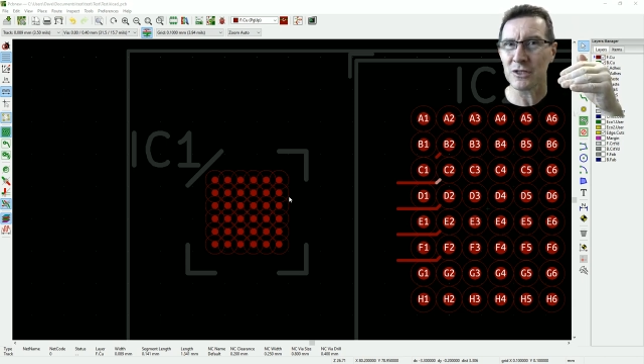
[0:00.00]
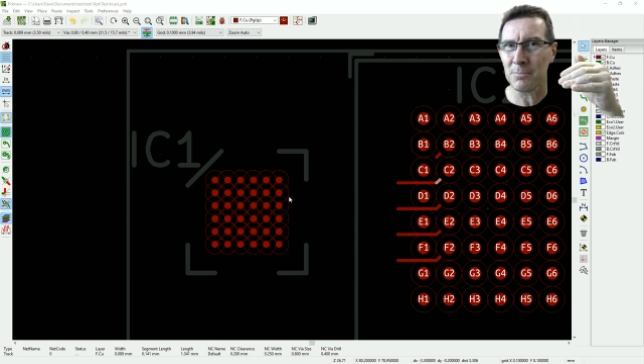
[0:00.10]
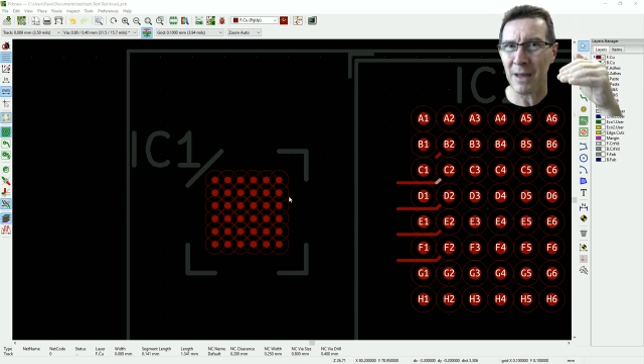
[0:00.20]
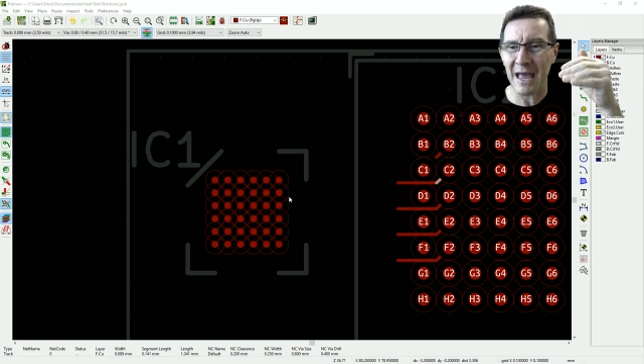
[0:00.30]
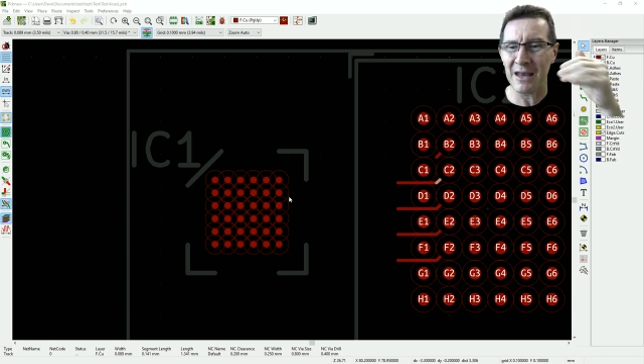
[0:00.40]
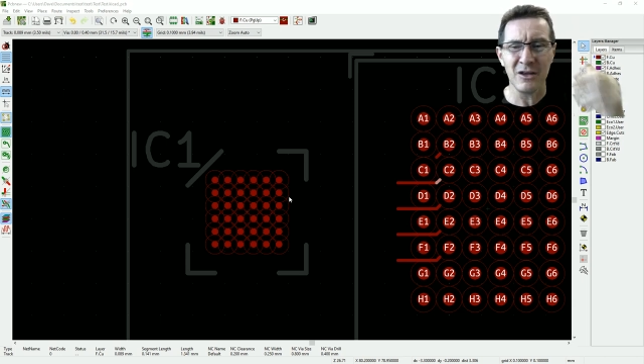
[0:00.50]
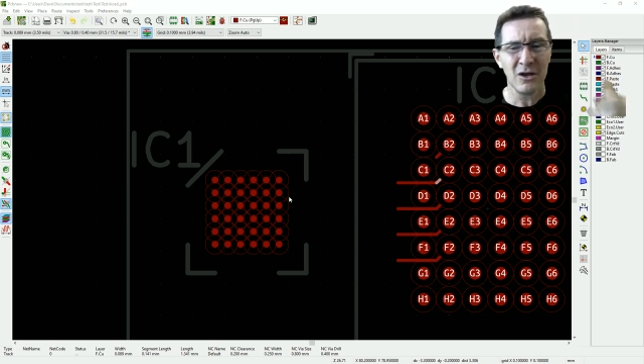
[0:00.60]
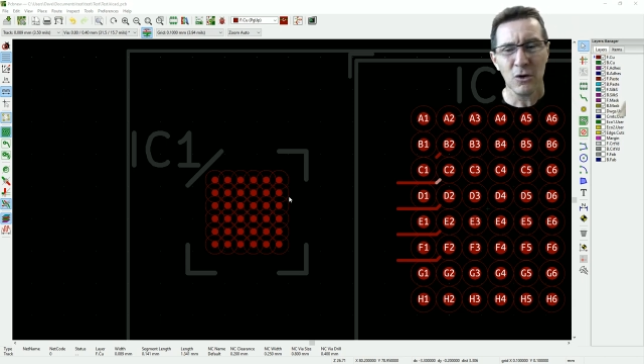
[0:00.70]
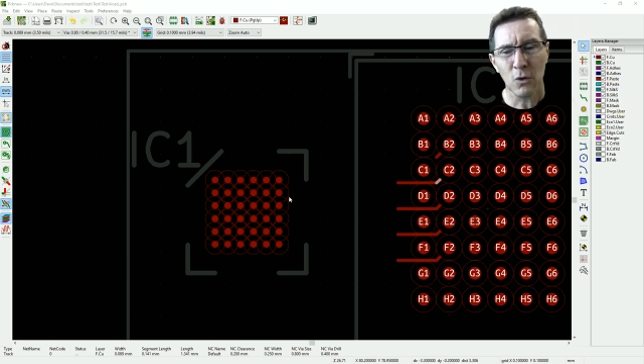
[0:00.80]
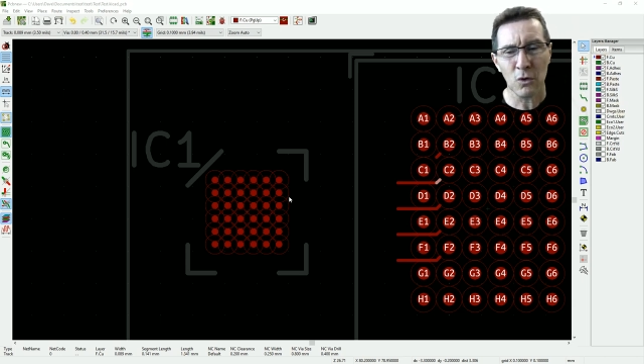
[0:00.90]
of the pad
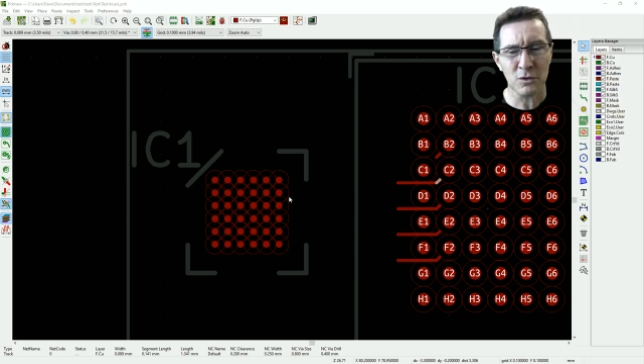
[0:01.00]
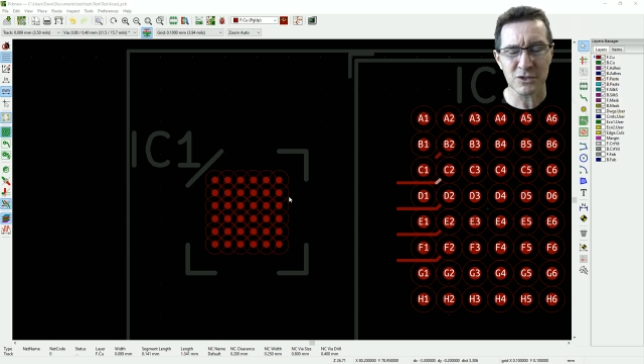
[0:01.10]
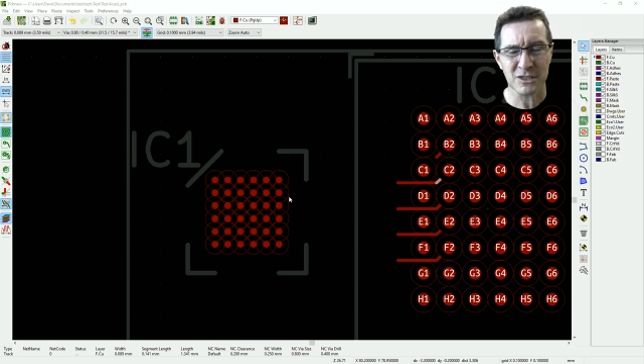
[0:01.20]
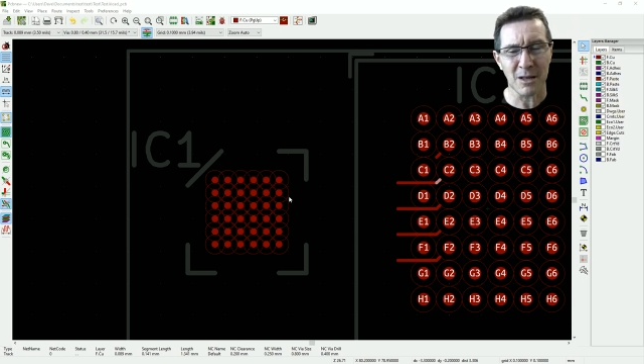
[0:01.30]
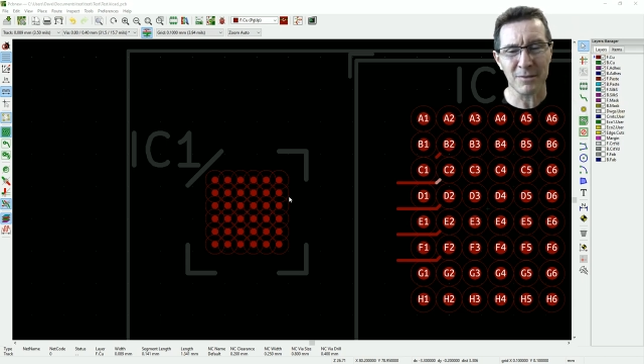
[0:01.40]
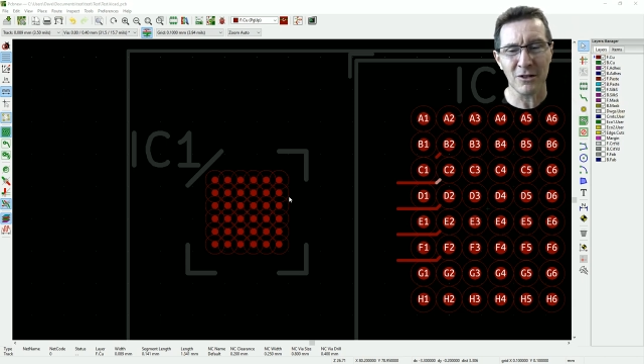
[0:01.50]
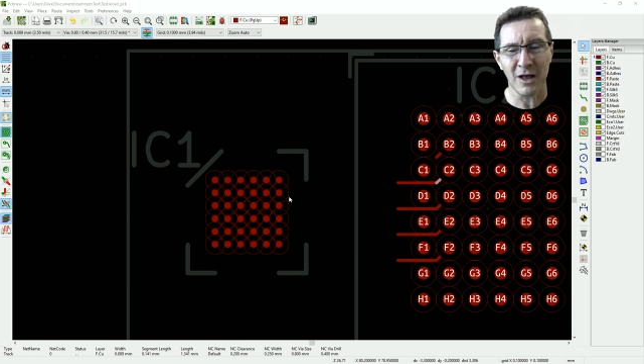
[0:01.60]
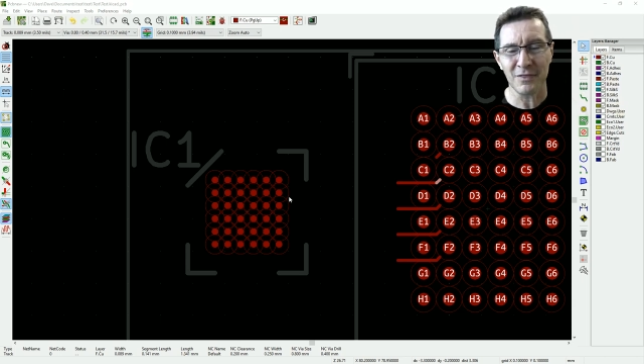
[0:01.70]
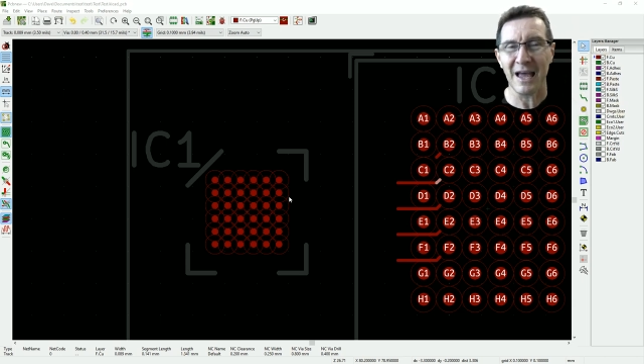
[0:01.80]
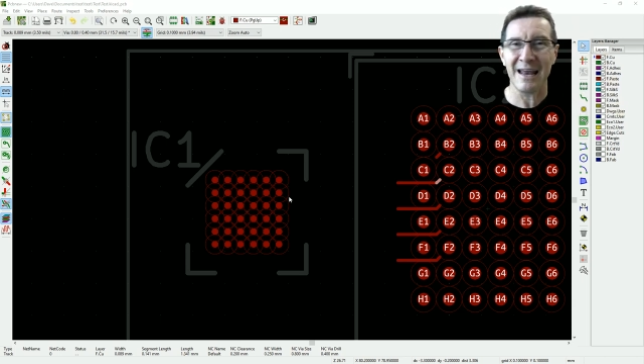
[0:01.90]
or something
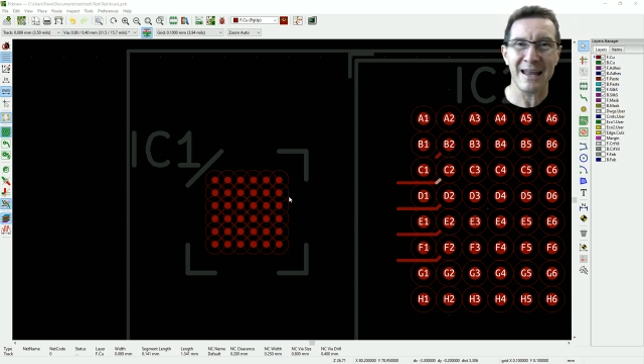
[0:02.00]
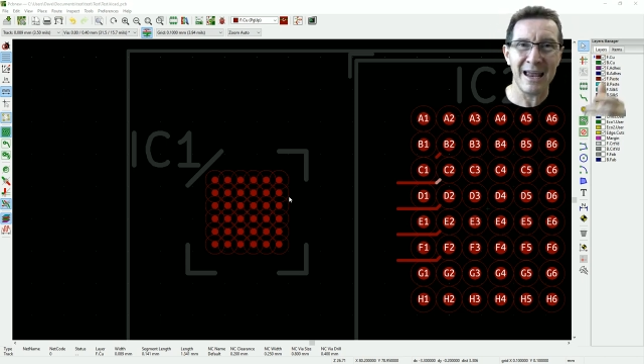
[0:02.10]
like that,